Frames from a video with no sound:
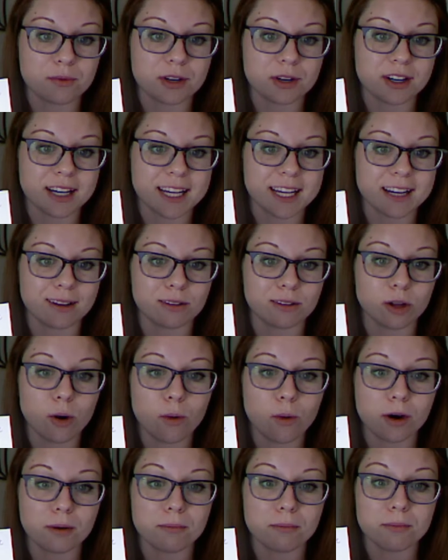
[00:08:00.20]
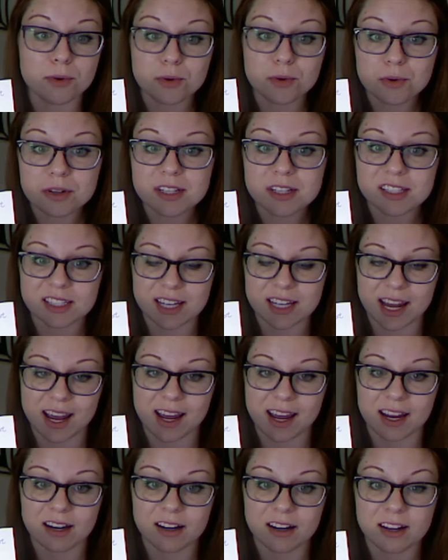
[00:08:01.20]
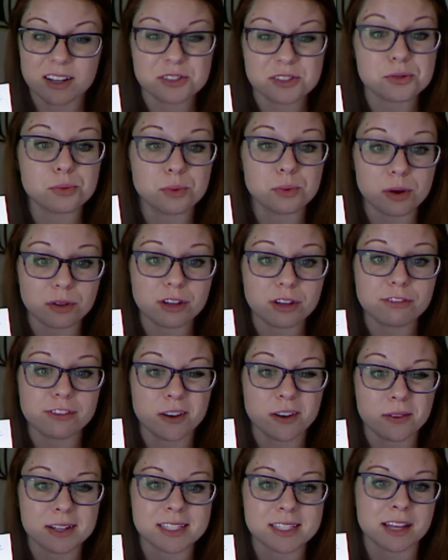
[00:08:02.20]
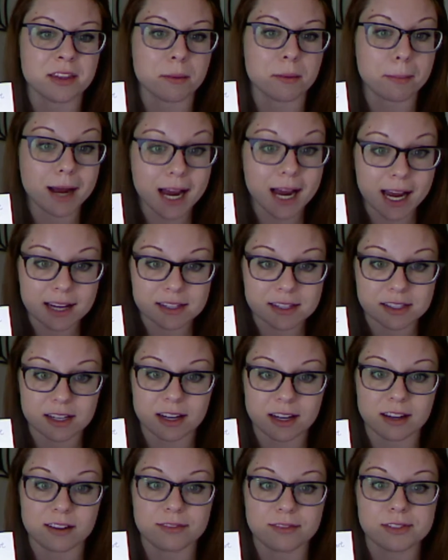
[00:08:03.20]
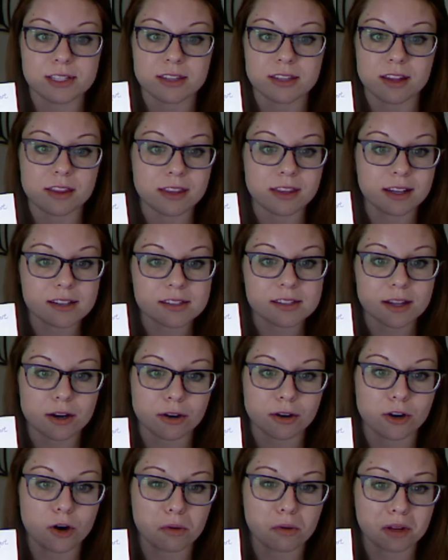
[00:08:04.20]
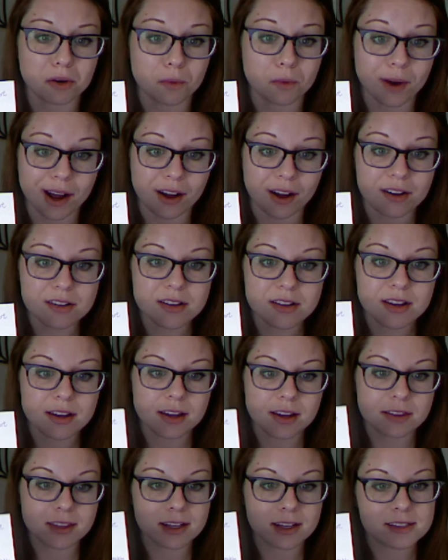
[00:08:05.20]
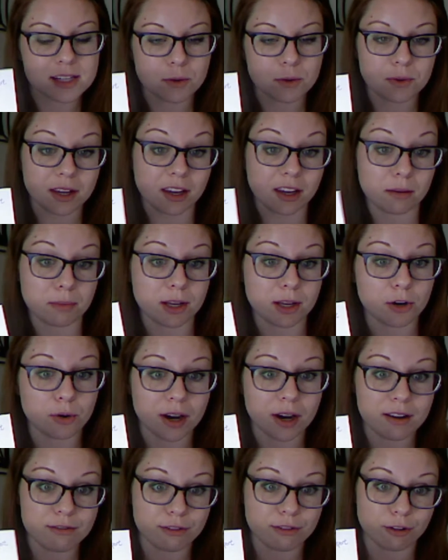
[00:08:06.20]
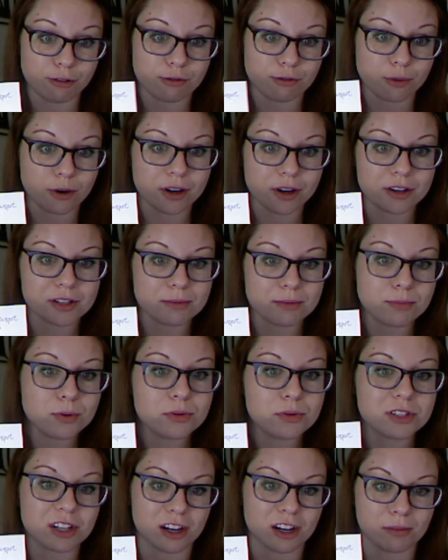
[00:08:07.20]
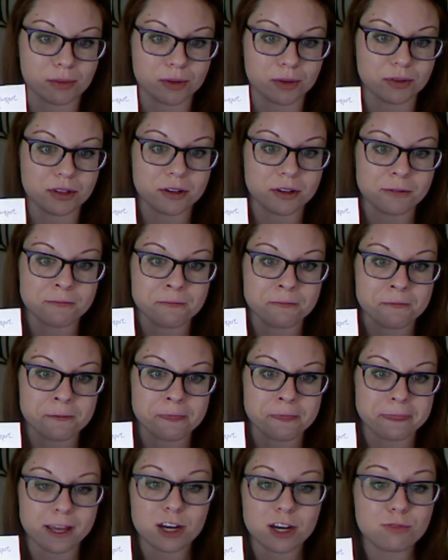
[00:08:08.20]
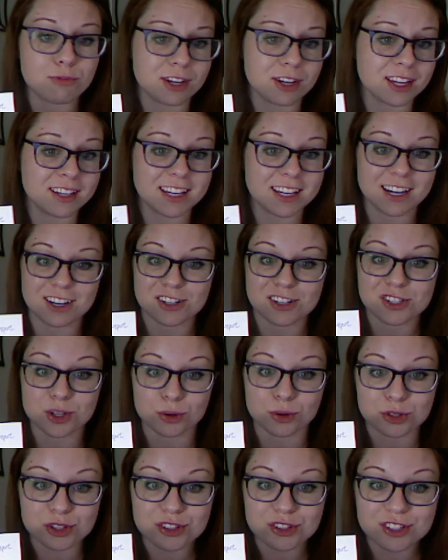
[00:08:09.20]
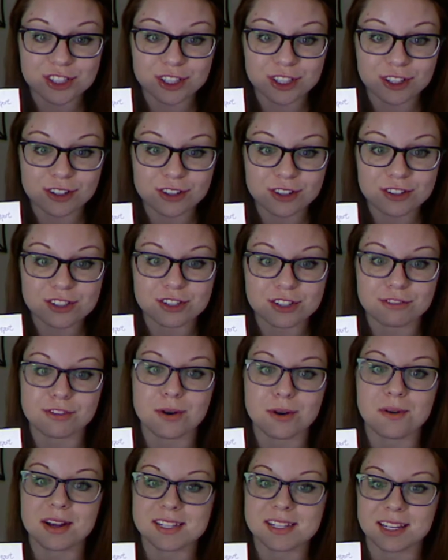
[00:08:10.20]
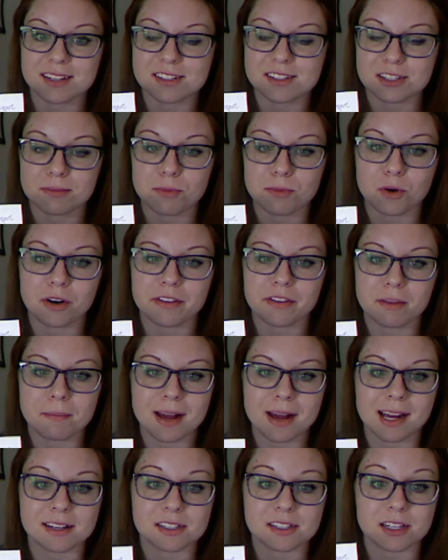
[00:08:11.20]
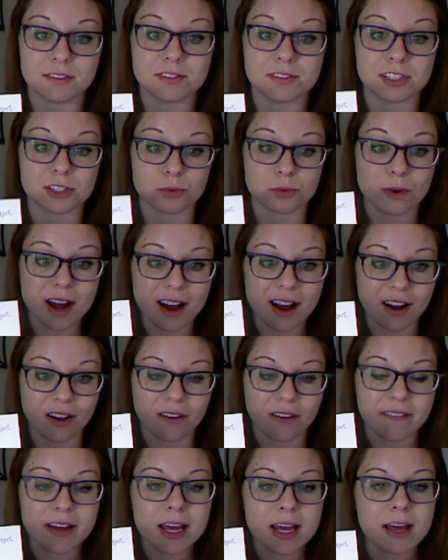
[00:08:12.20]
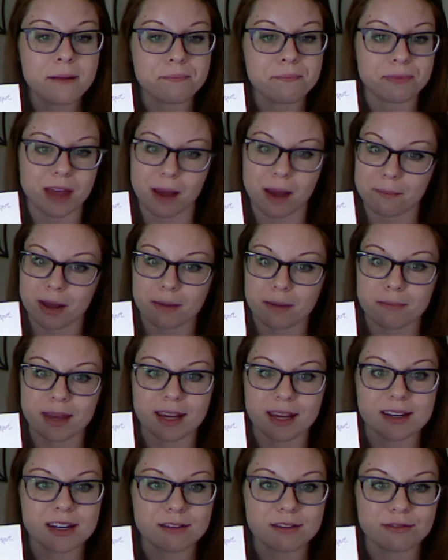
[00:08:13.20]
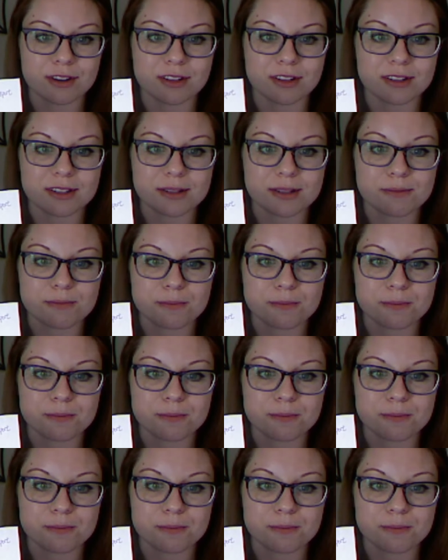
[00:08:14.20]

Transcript: we're in a lower mood state to really focus on the positives, the things that are going well, and things that we can be grateful for to boost our mood. And if we can get our social circle to focus on some more of the positives as well, that might make a difference.